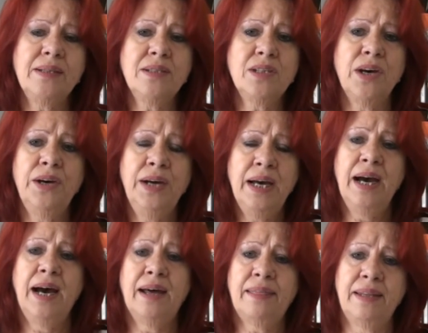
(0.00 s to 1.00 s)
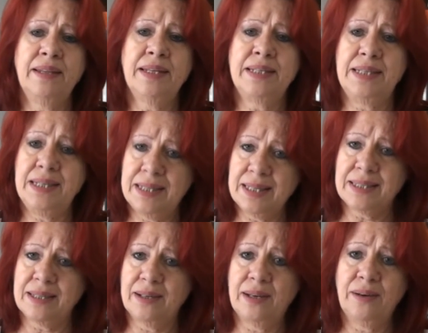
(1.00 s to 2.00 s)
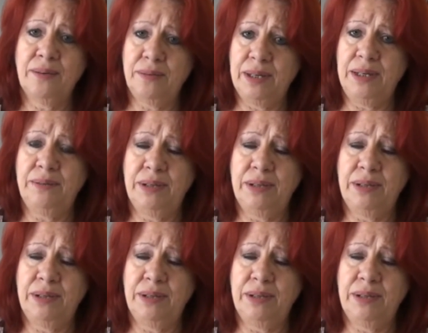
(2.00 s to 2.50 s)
So I think that he does a really,